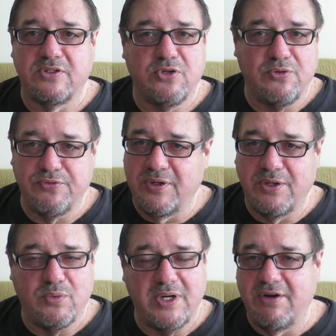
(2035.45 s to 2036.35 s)

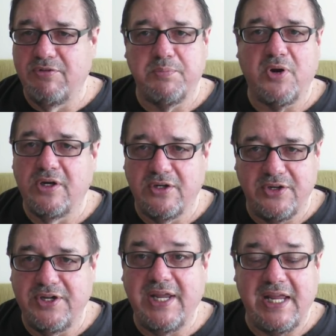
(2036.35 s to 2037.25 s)
girlfriend, or whatever
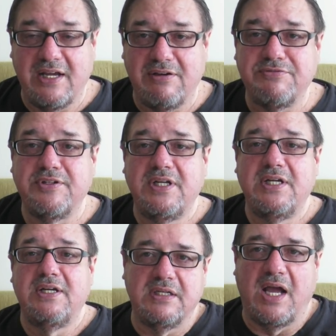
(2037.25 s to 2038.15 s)
partner you have,
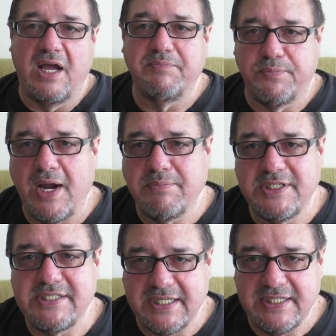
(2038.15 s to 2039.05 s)

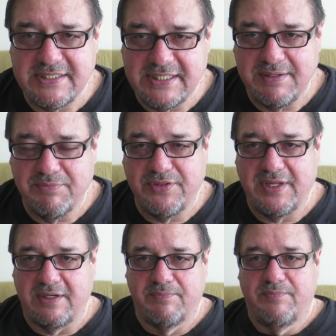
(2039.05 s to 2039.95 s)
probably say the same
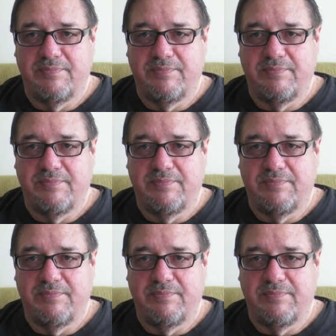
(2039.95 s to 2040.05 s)
thing.